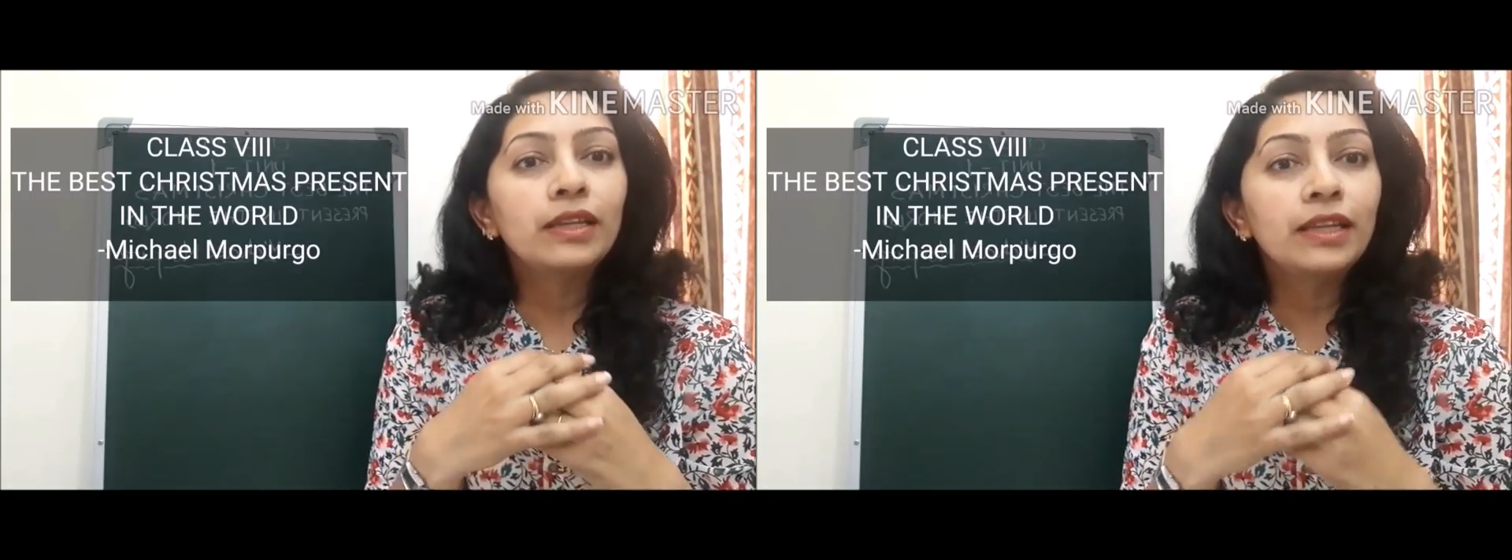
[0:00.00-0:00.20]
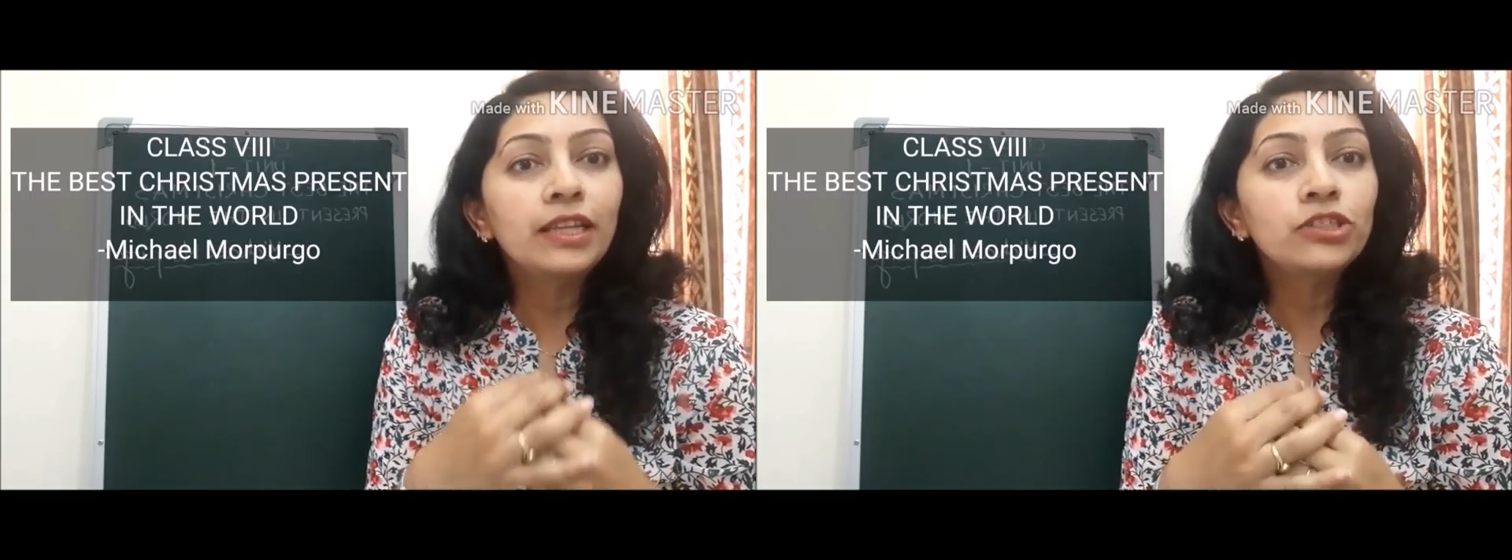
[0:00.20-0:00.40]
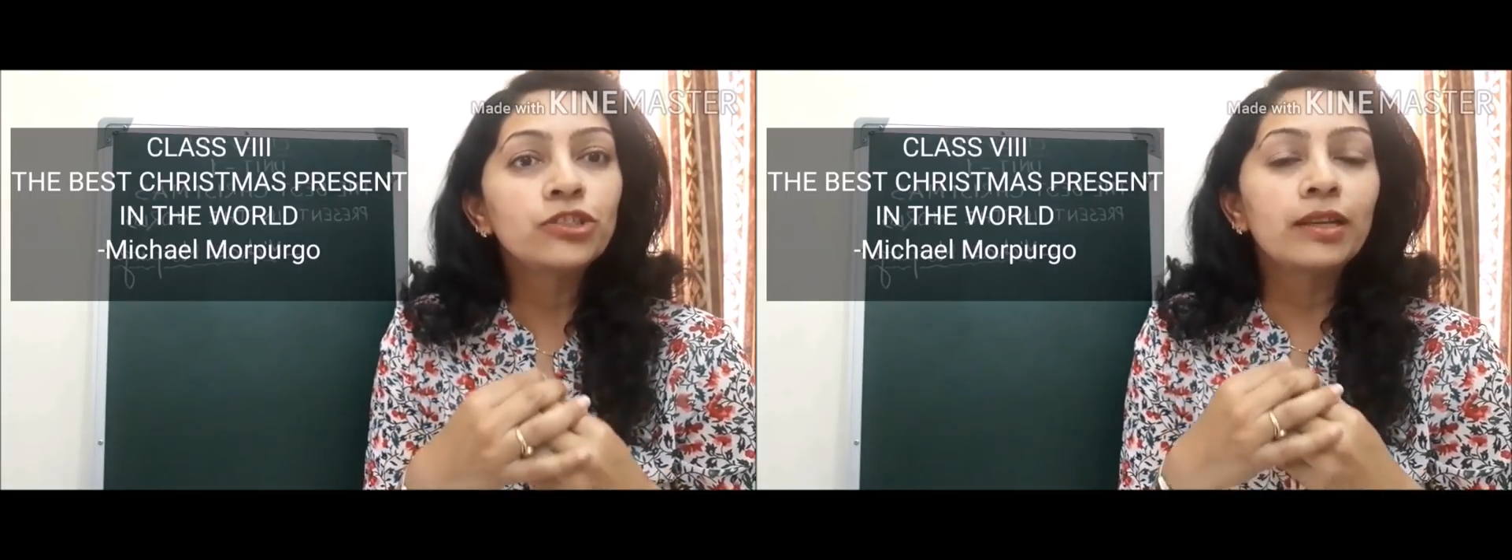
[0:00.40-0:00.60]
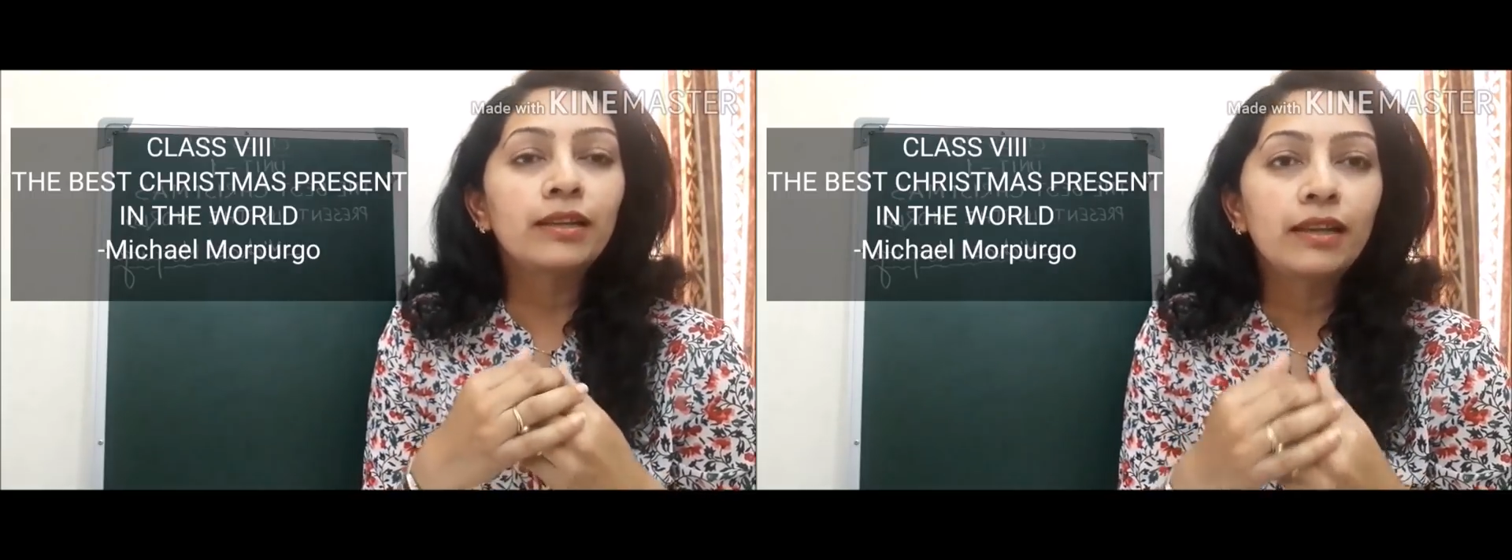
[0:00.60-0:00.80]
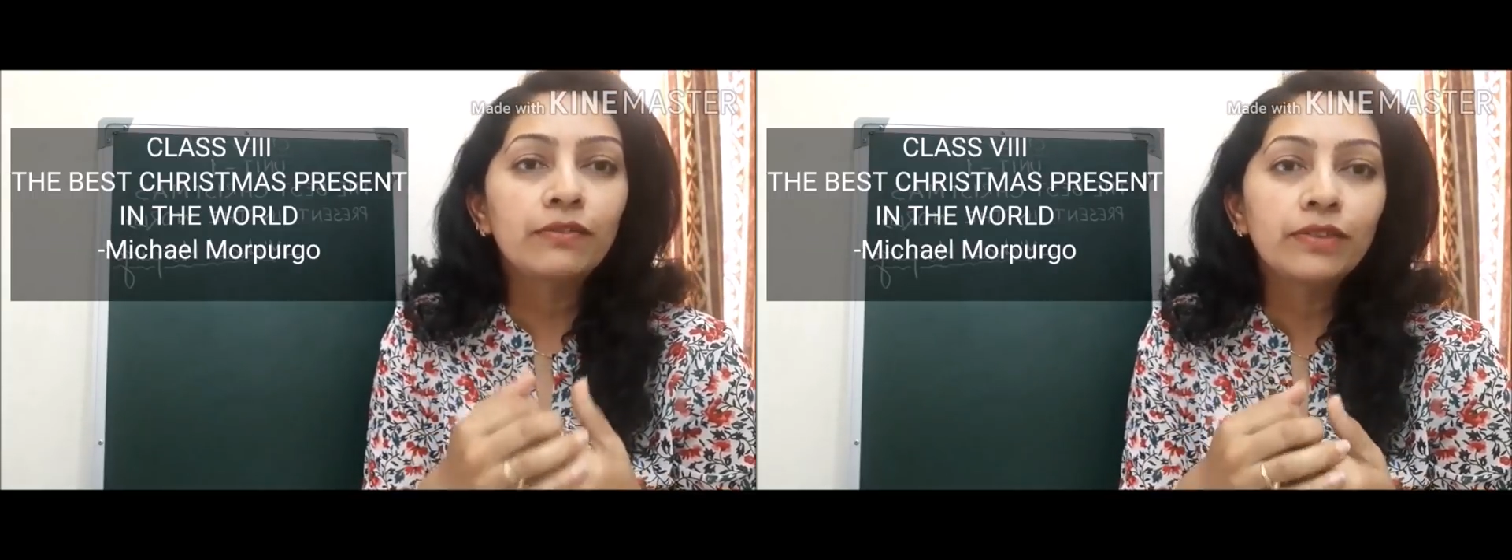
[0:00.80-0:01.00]
each
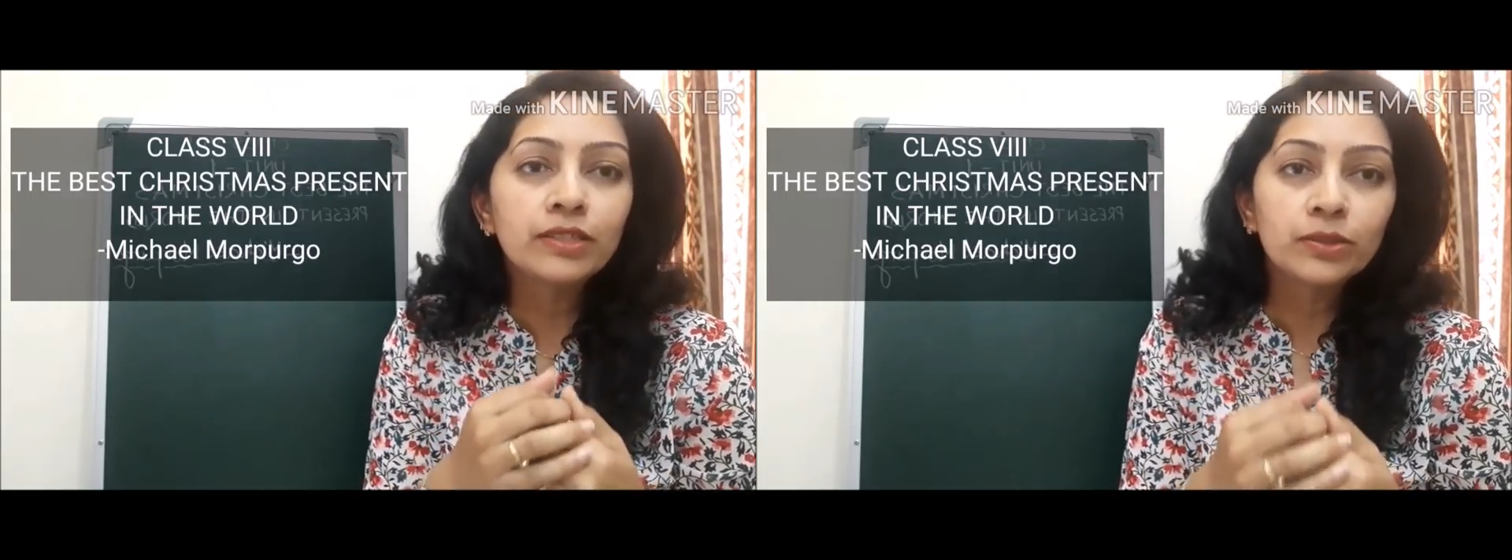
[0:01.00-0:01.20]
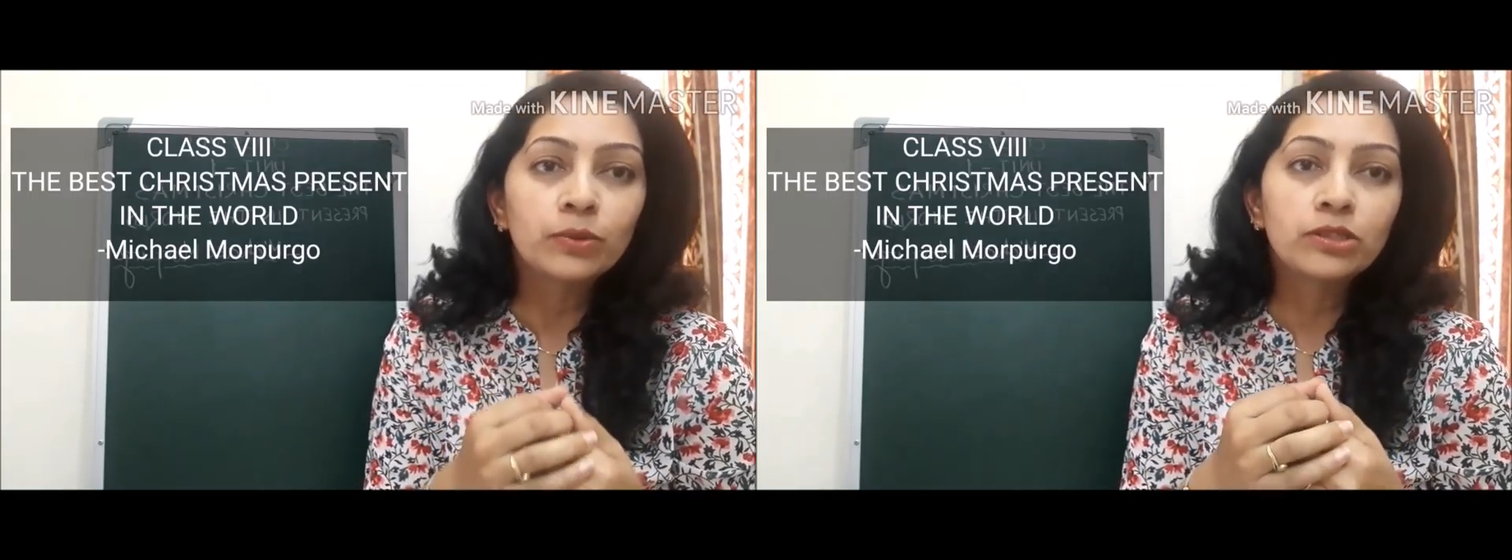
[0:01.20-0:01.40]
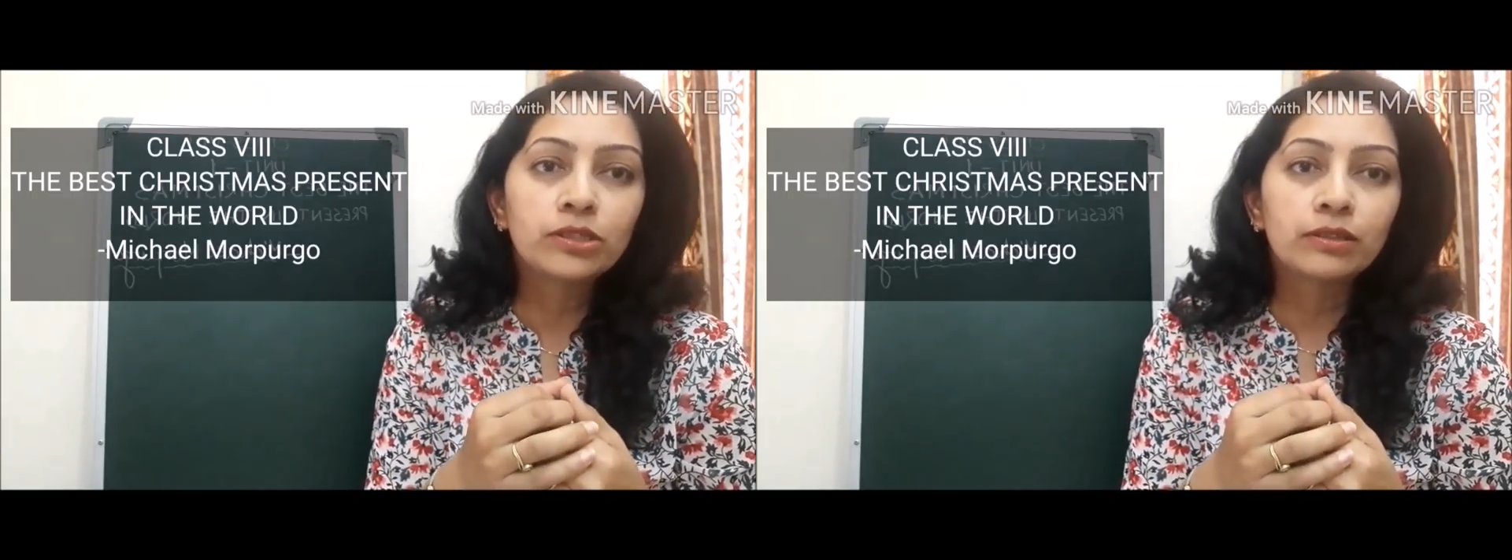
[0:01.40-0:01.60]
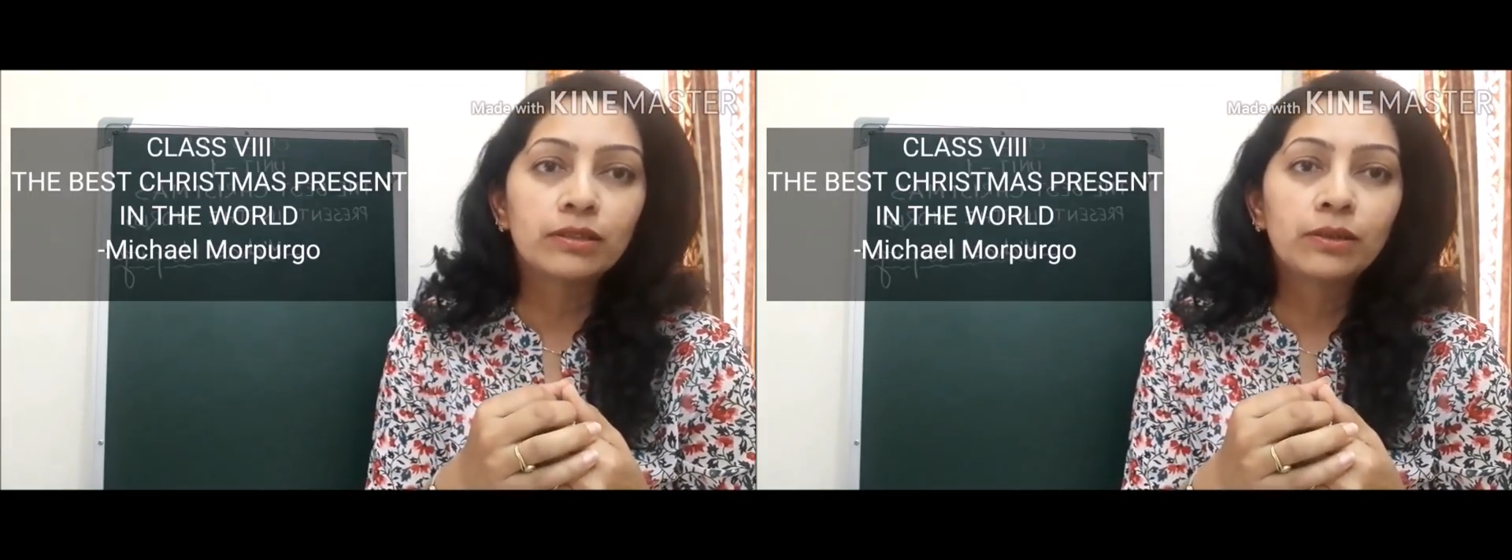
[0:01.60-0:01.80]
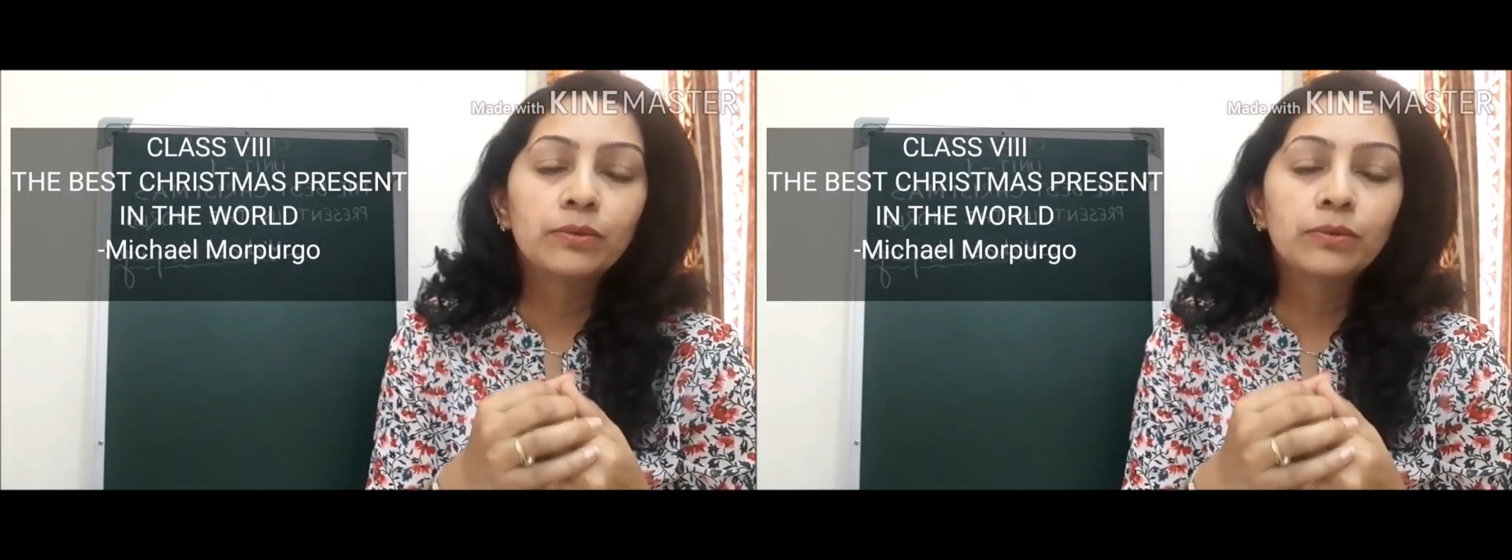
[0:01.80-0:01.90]
and every soldier